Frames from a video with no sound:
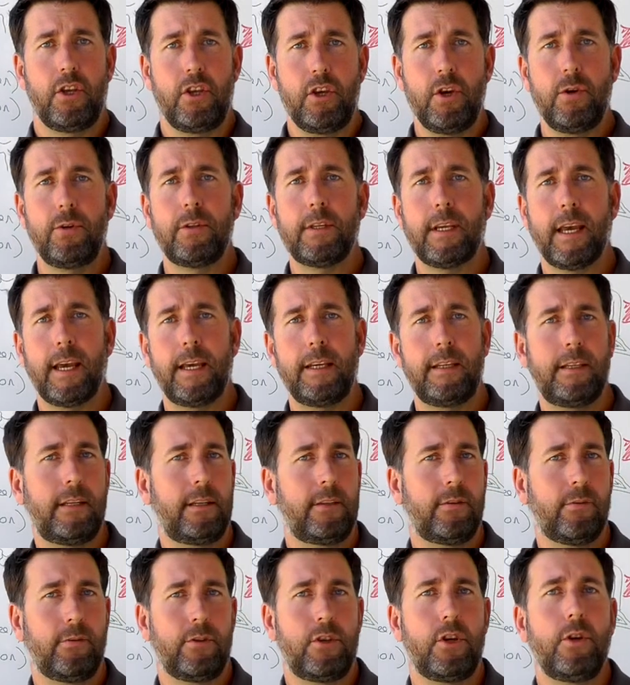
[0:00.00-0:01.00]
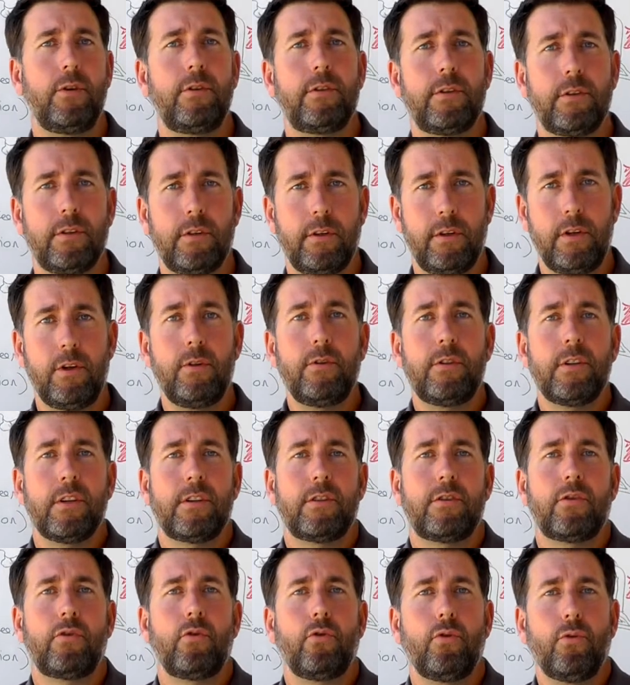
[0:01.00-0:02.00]
use cases, or user
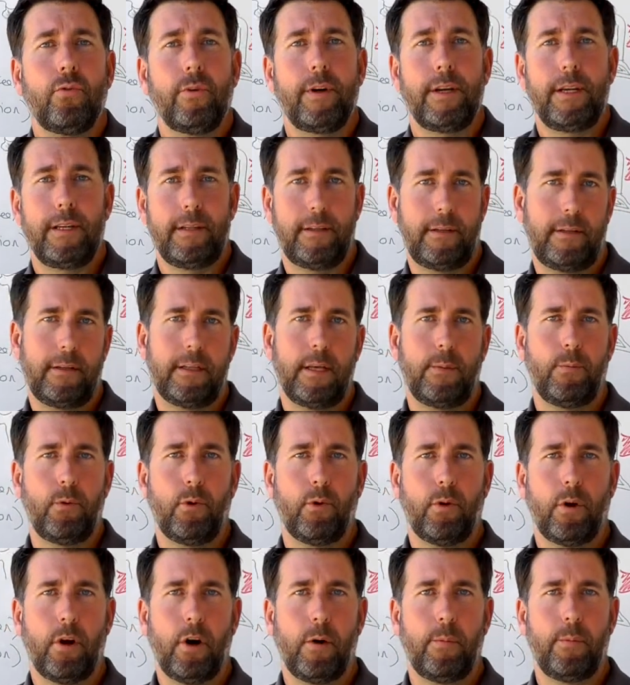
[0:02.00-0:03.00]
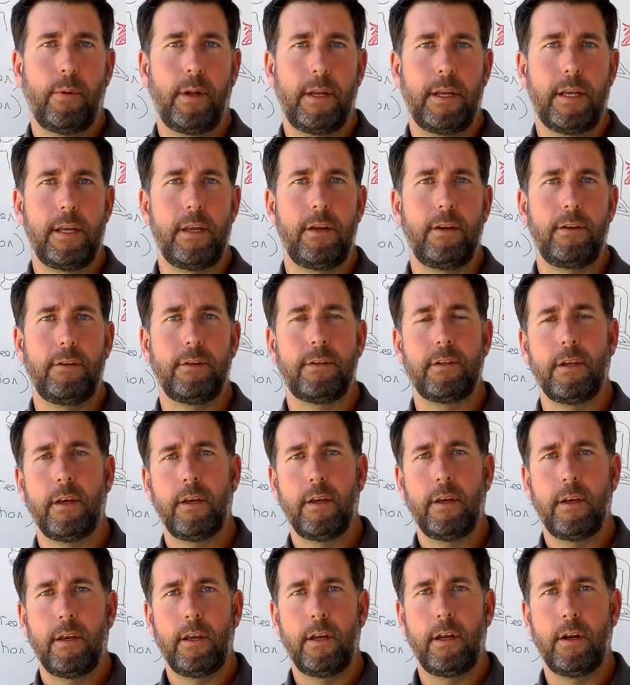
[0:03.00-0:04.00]
stories, as they're more commonly used,
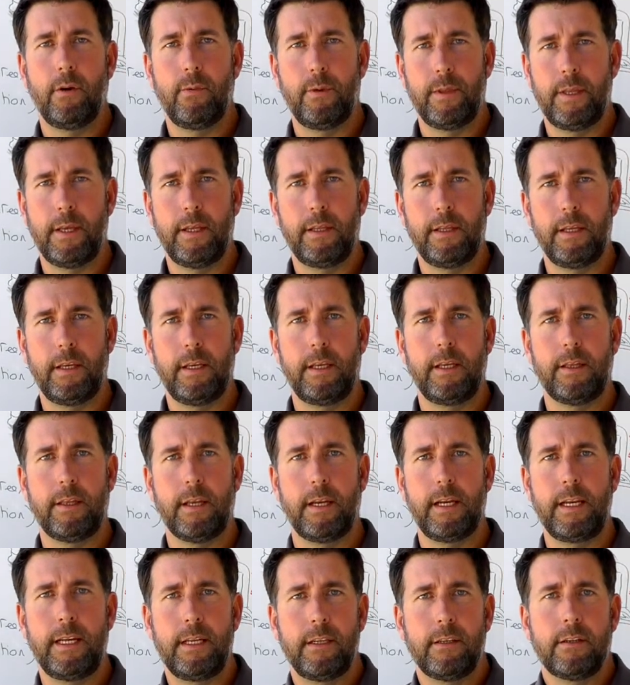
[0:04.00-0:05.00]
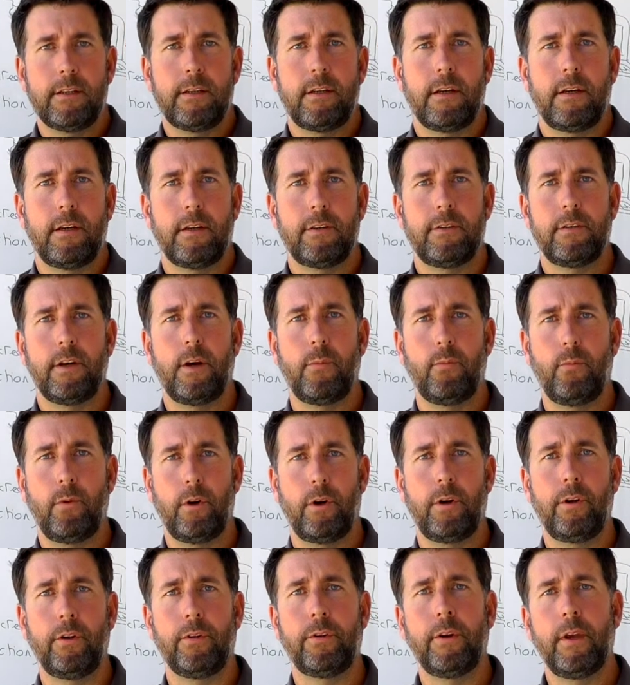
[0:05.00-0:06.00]
within the lean startup
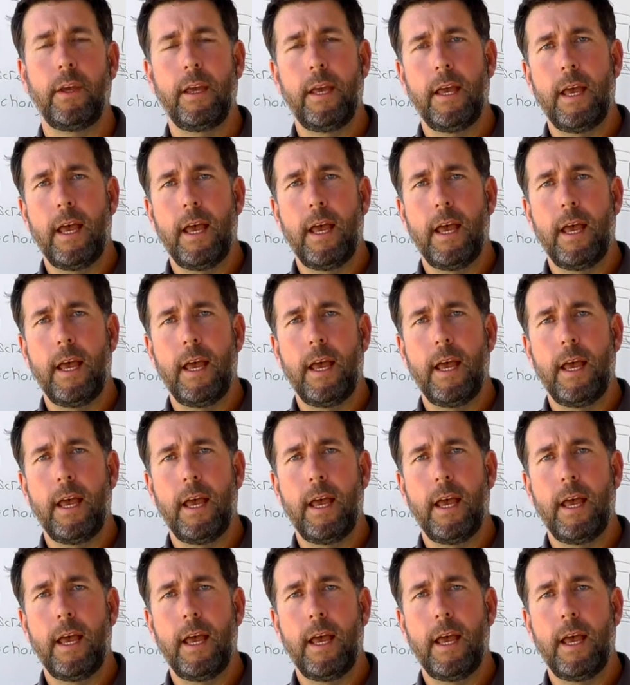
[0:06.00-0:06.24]
world.